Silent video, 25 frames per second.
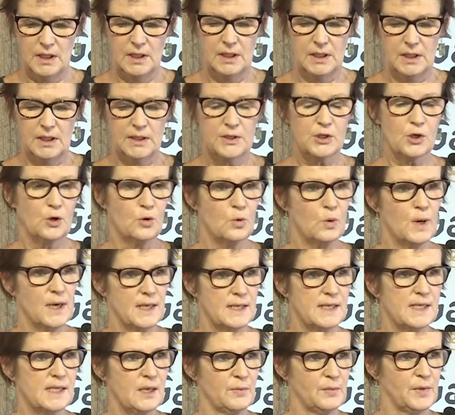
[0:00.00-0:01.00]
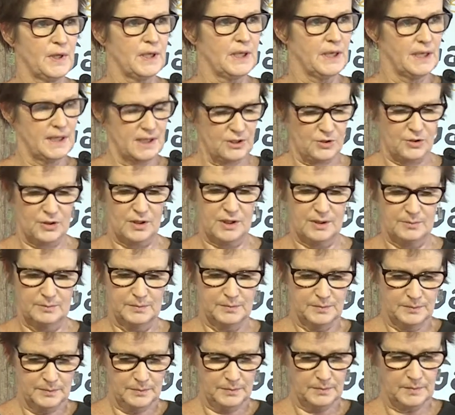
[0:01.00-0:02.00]
it's always something extra
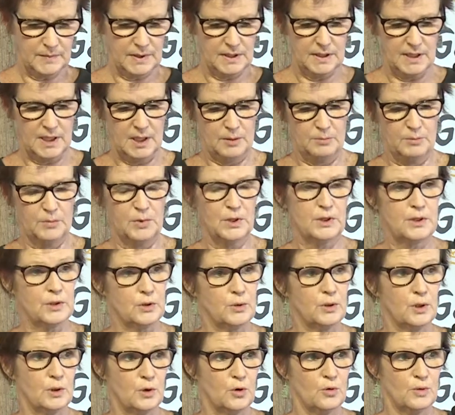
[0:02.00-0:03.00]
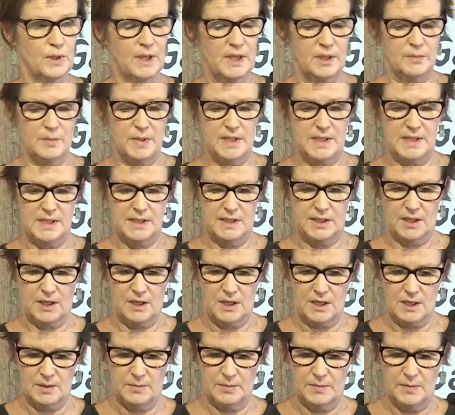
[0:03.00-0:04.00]
um, to an already busy
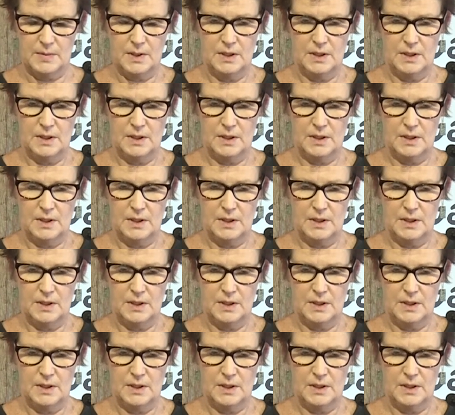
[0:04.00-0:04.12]
time.